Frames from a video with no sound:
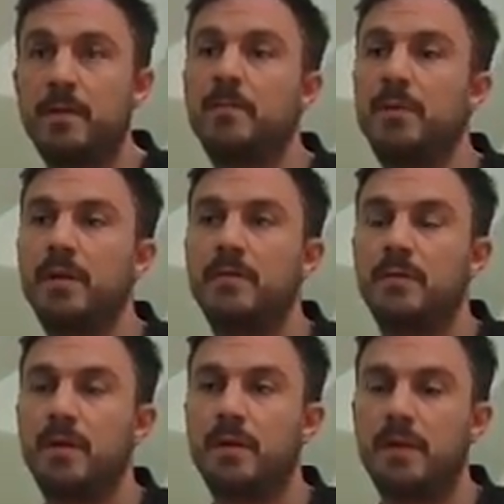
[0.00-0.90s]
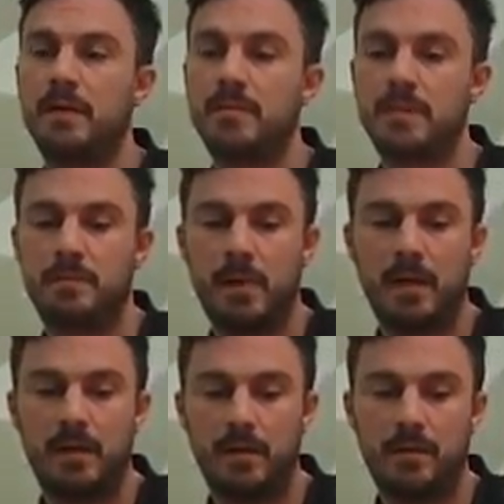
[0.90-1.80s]
compared to other games
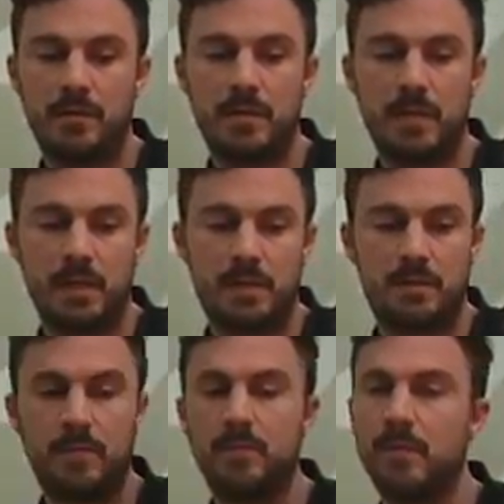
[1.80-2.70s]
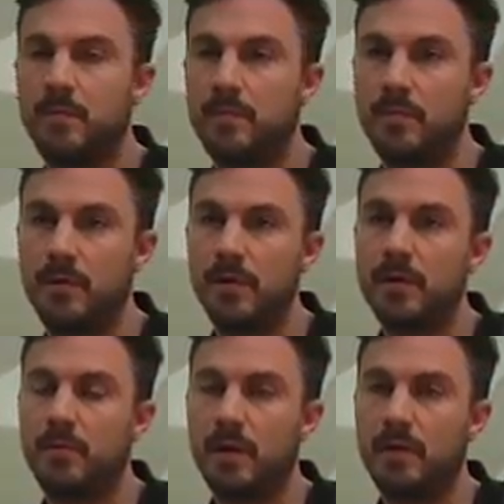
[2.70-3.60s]
back in those days, we were in a
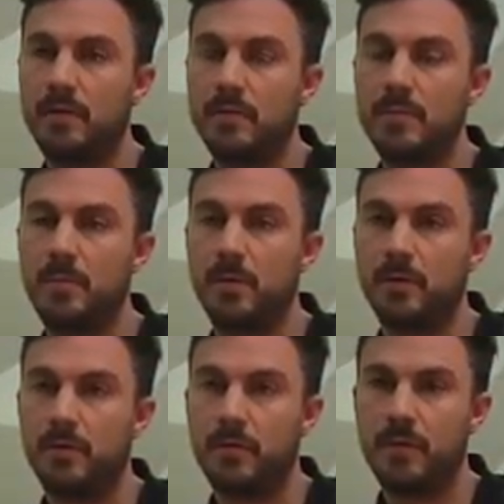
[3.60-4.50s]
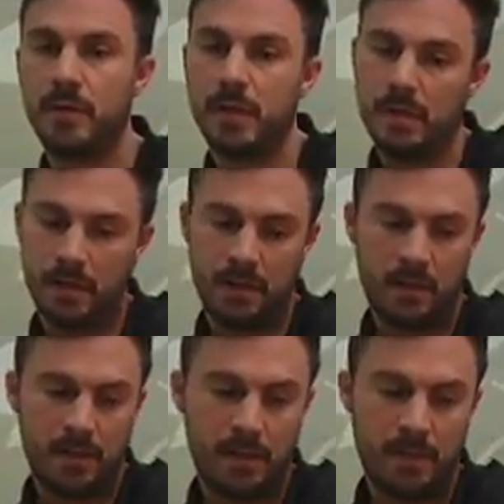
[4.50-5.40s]
quite good spot. And
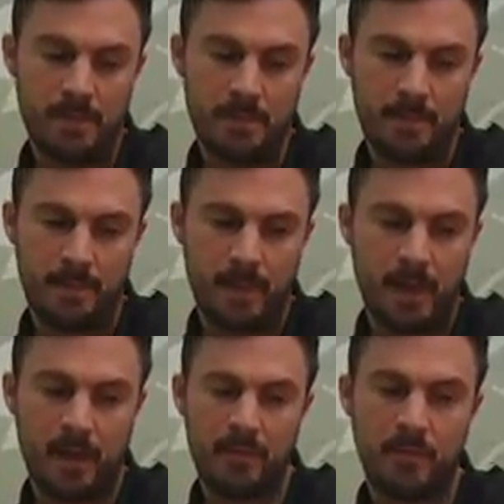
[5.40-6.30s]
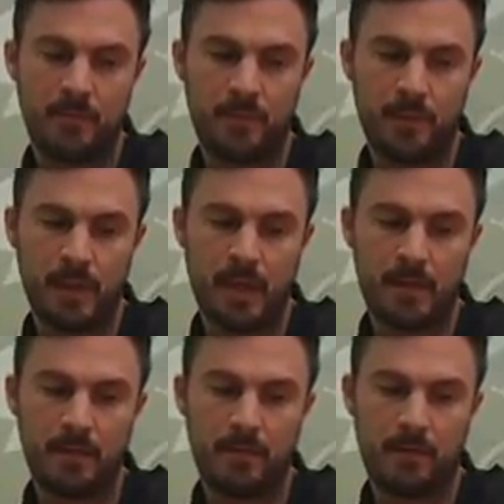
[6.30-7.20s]
then I moved from
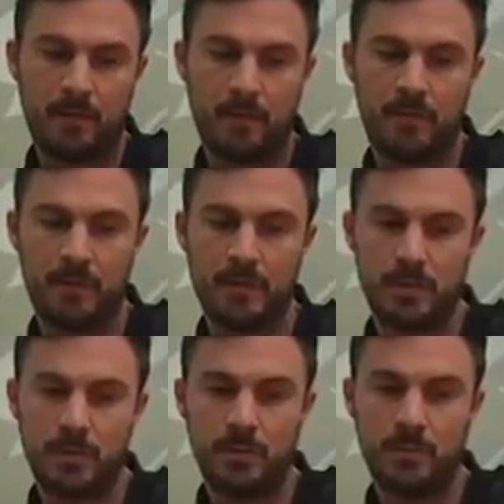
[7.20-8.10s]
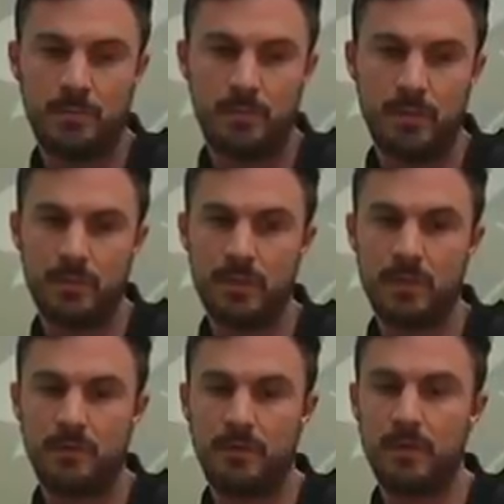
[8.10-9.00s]
that over to doing
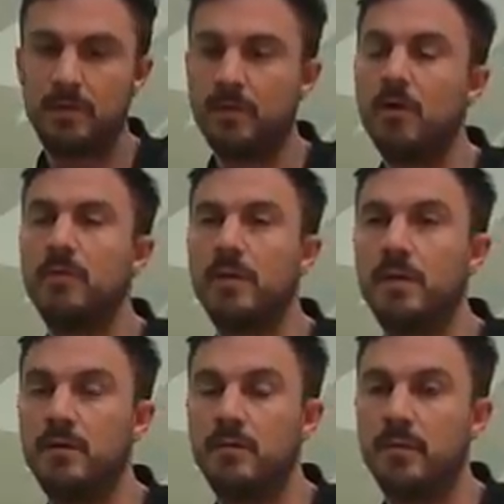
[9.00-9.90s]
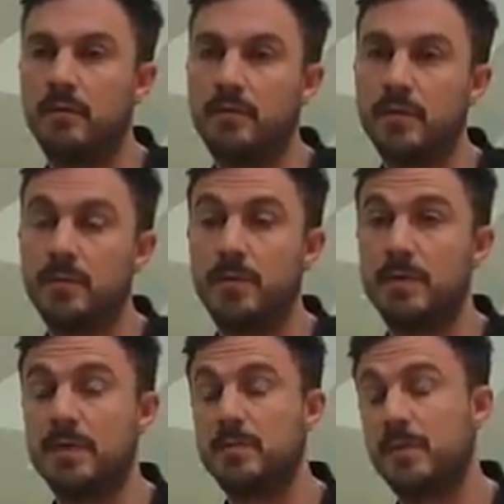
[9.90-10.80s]
something totally new with the
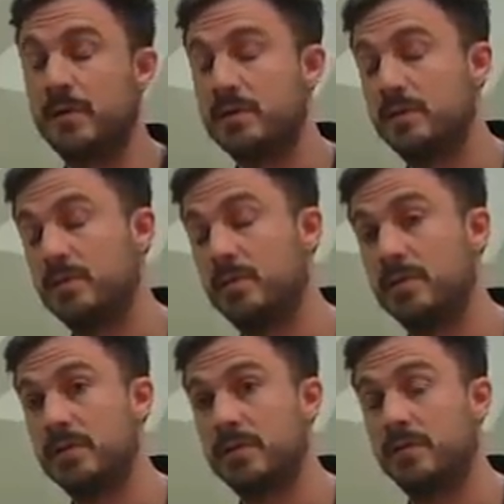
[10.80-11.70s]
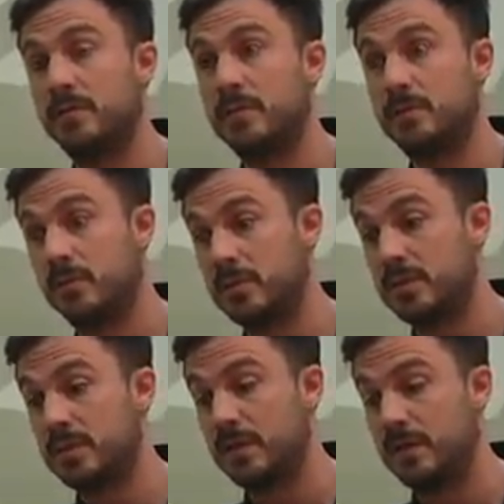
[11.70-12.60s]
first-person experience, which
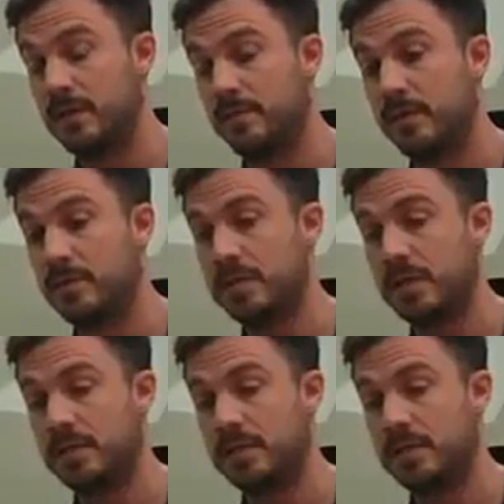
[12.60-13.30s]
was Mirror's